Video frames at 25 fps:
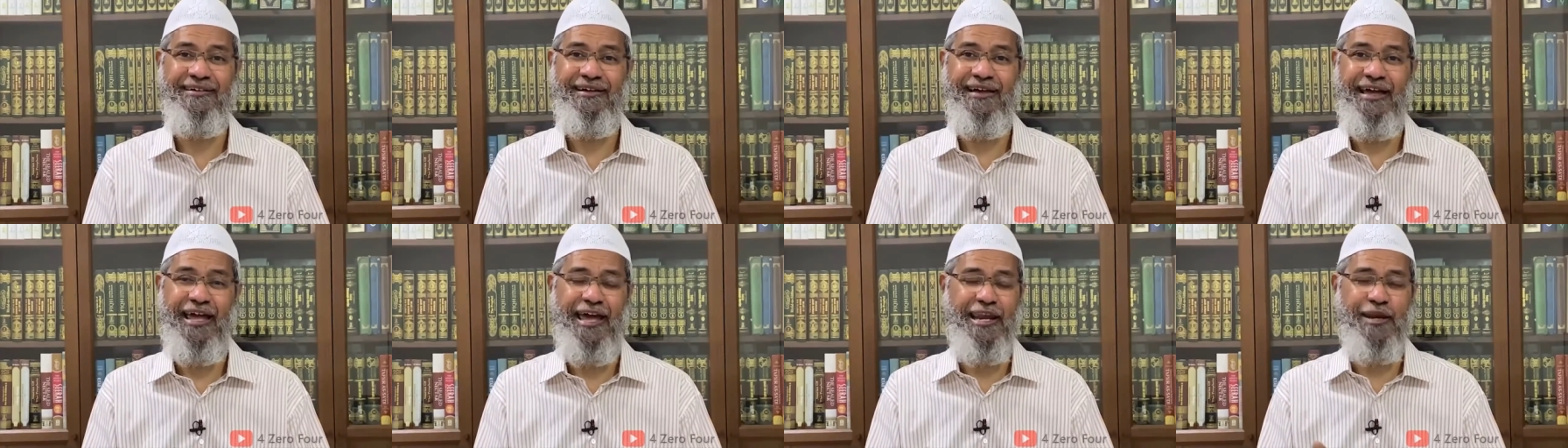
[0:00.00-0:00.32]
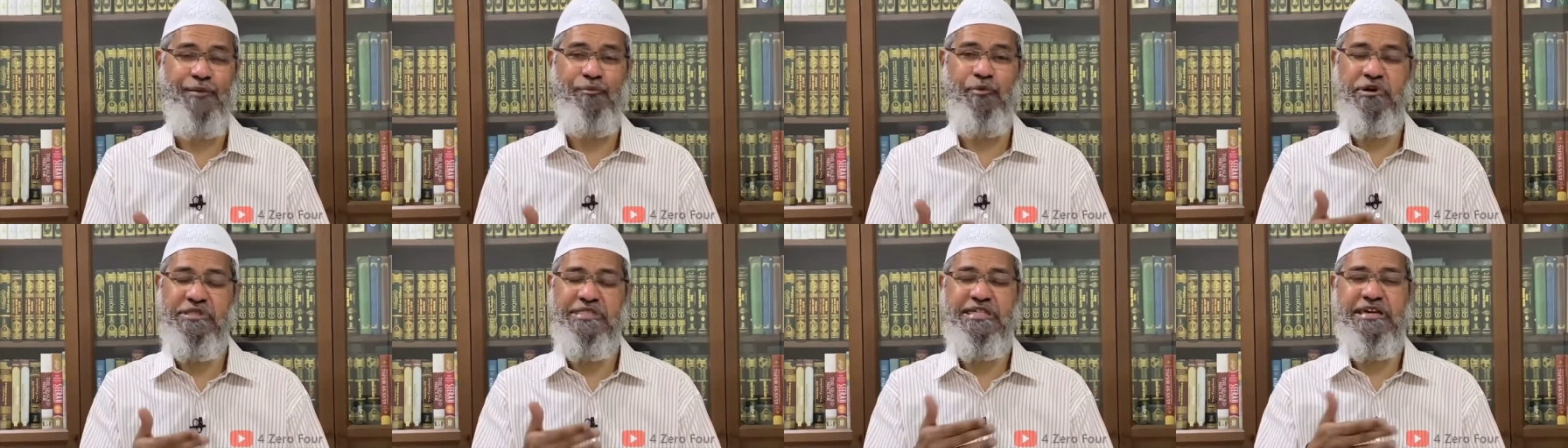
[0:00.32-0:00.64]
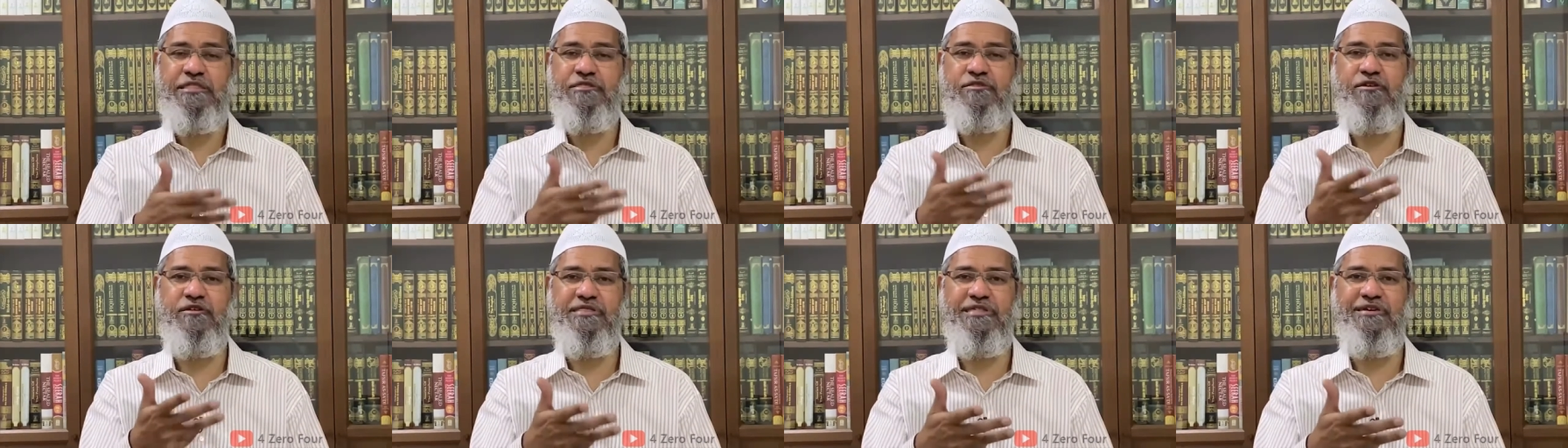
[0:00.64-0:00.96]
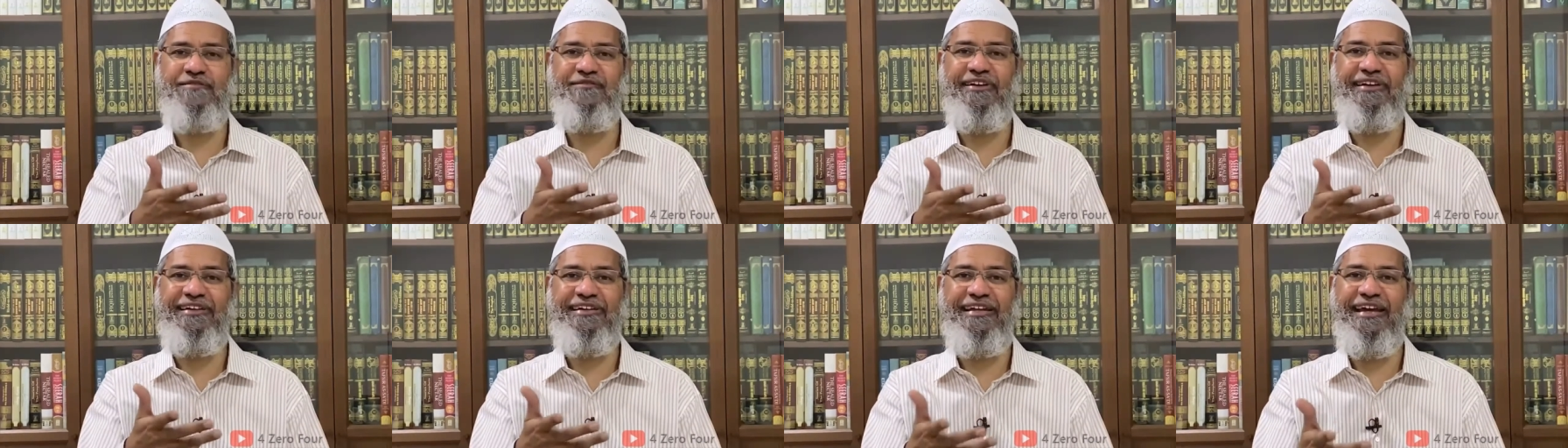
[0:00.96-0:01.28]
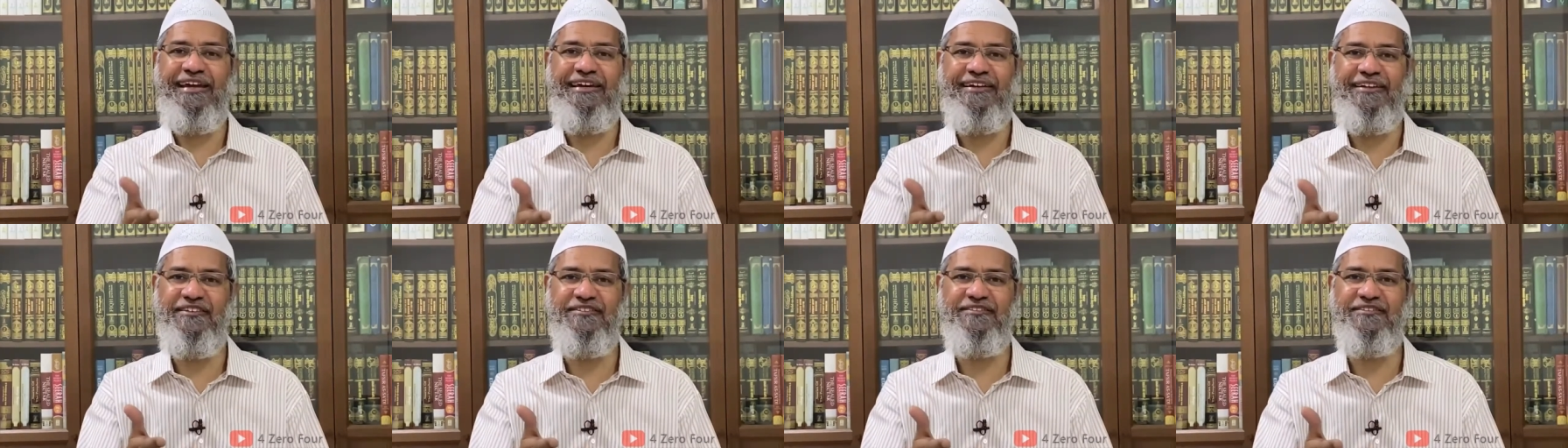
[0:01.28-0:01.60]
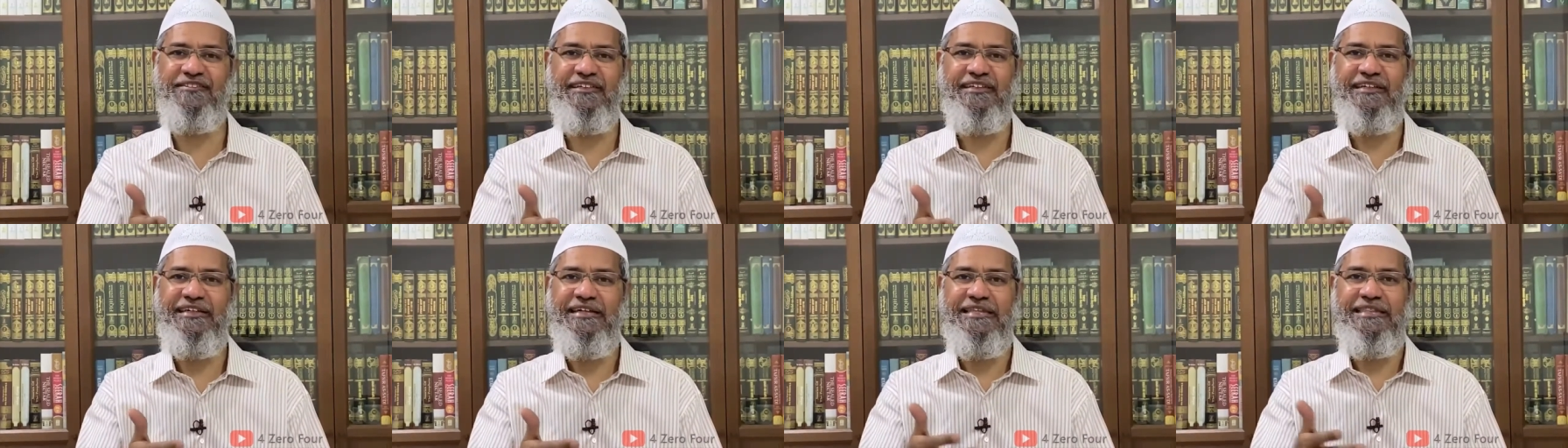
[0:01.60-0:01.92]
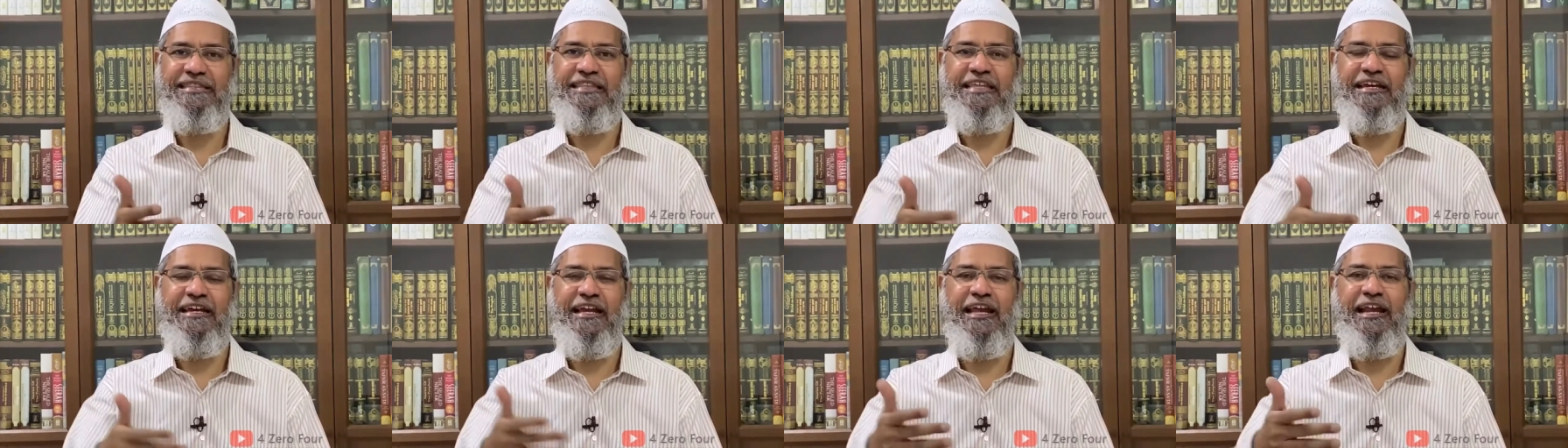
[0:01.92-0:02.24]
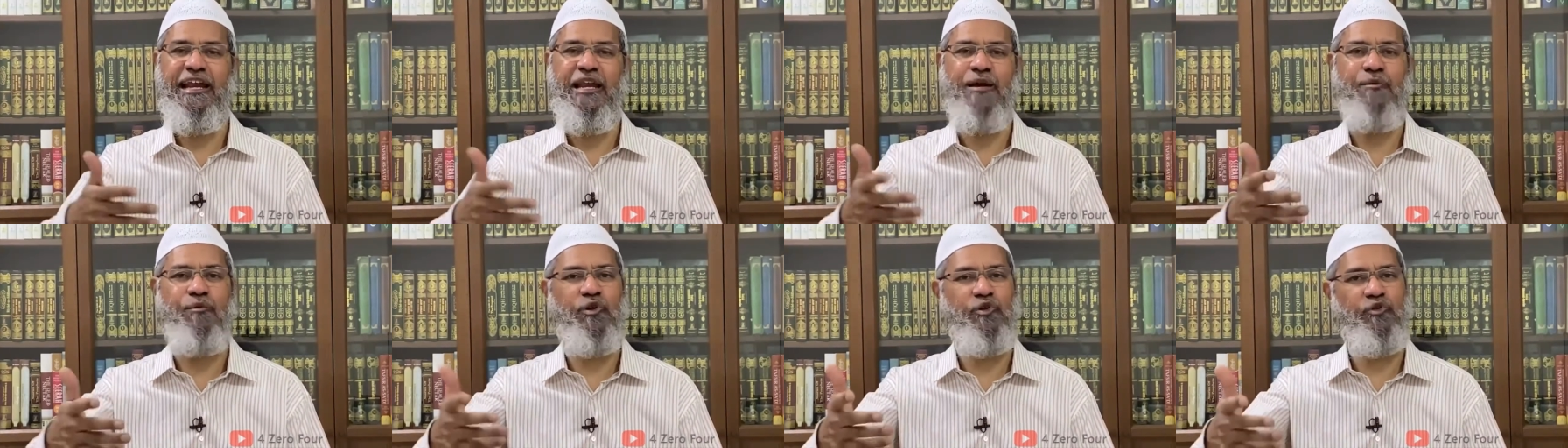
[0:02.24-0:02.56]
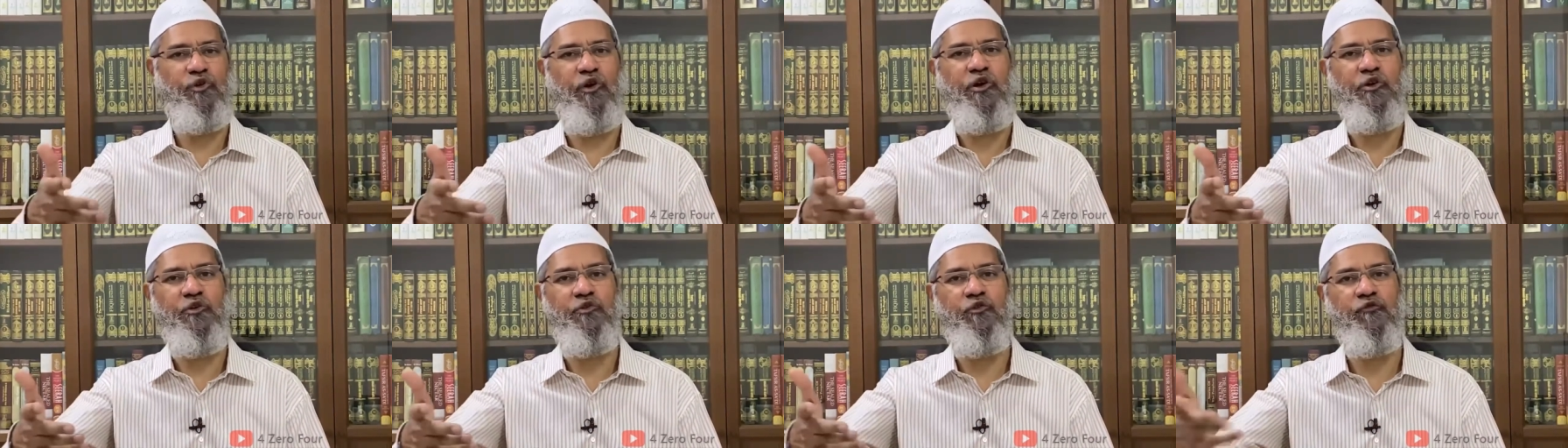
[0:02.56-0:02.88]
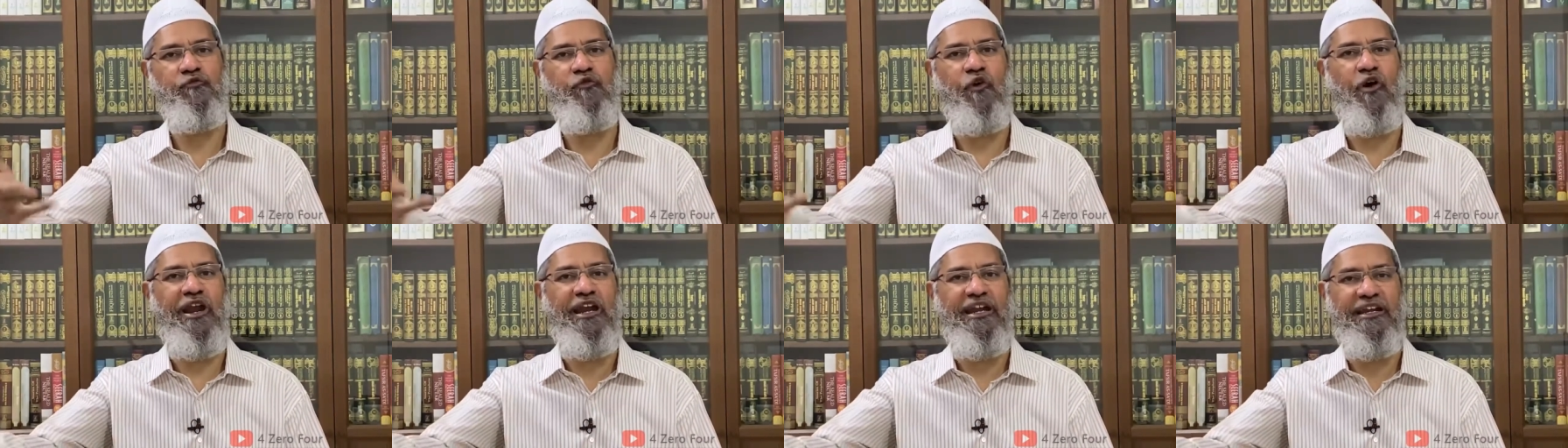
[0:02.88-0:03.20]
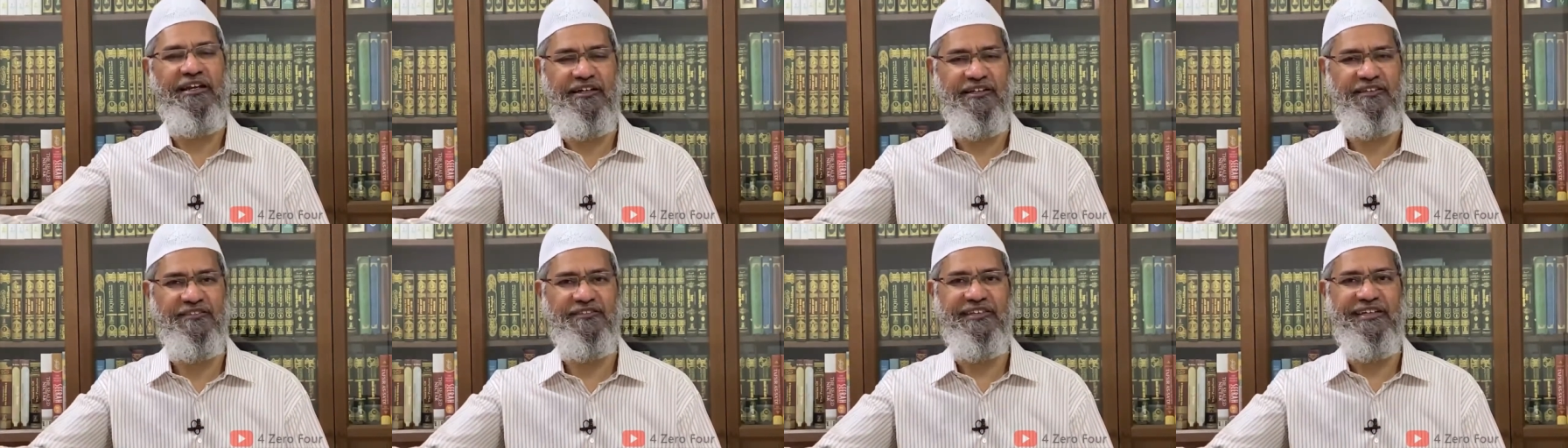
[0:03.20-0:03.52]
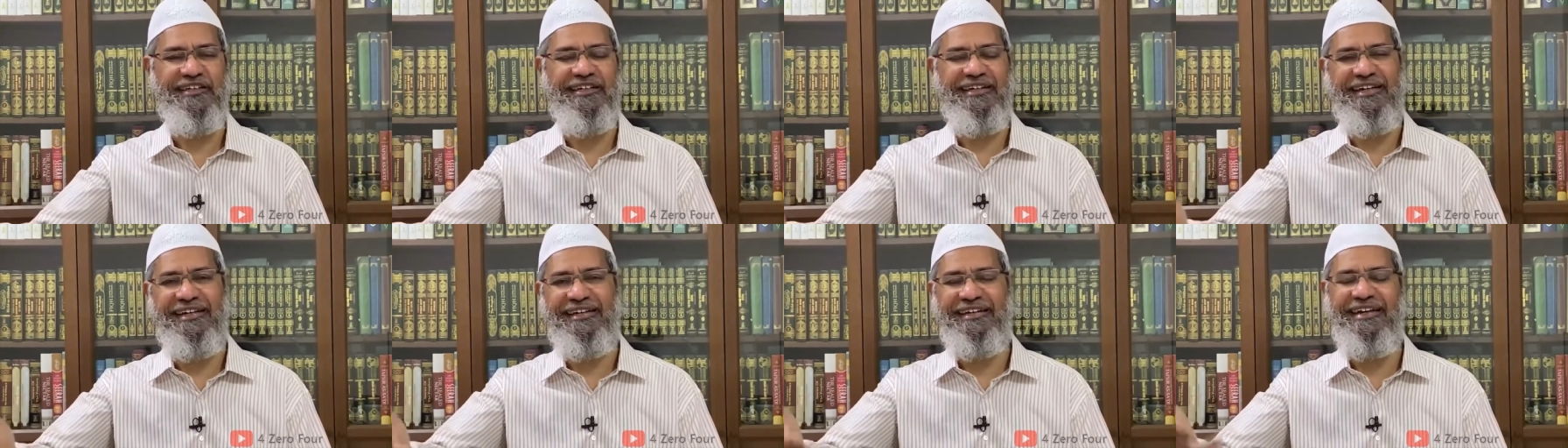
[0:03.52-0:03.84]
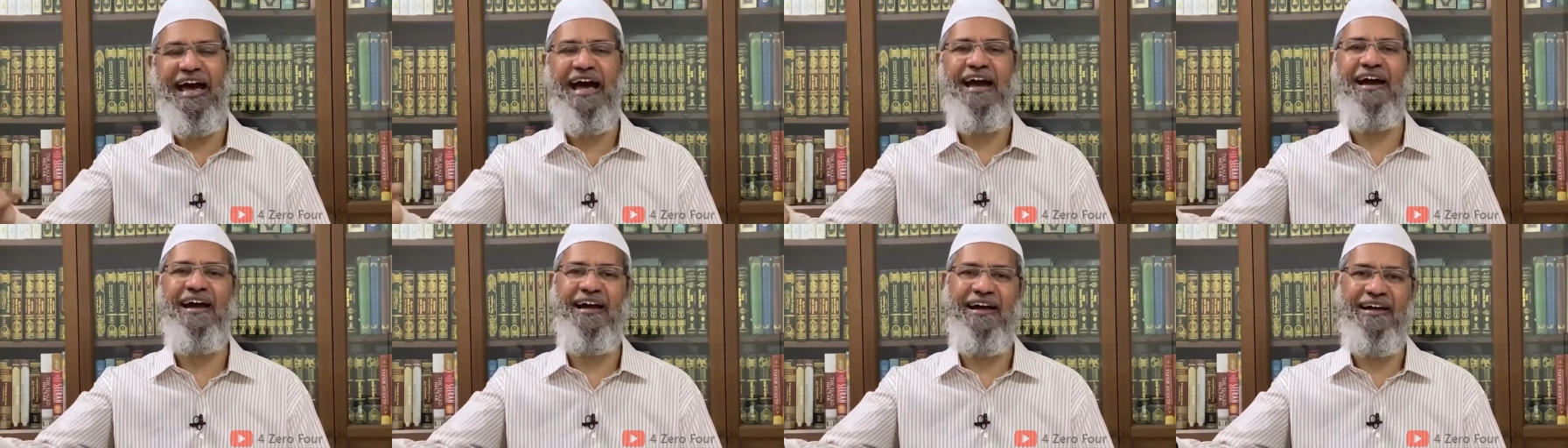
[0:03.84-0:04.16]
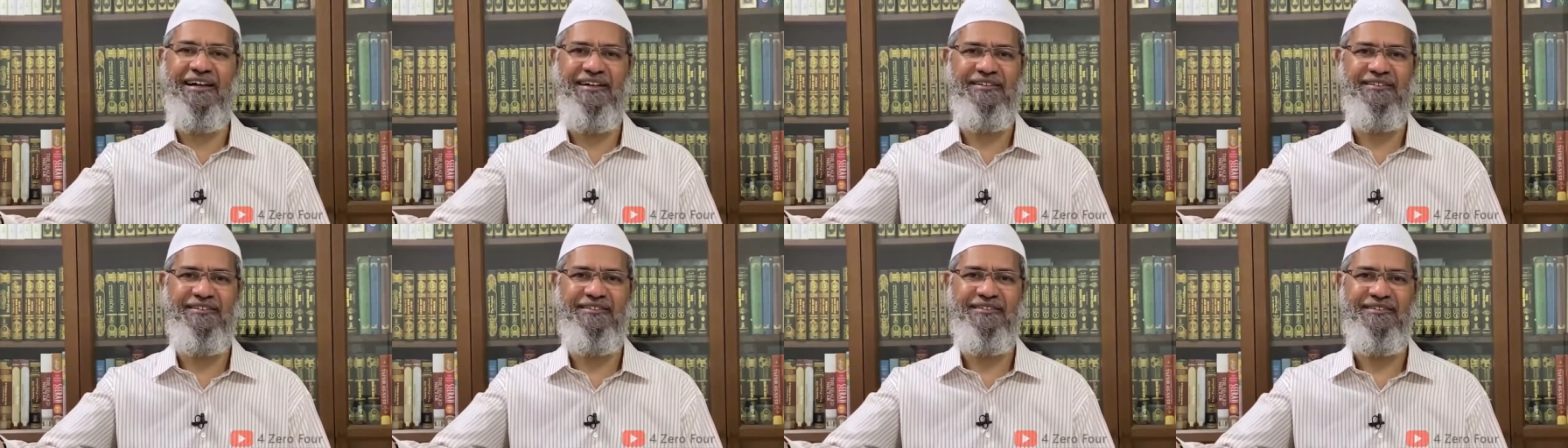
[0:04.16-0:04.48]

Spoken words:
and about 6 or 7 terrorists, they killed about 22 foreigners in Dhaka.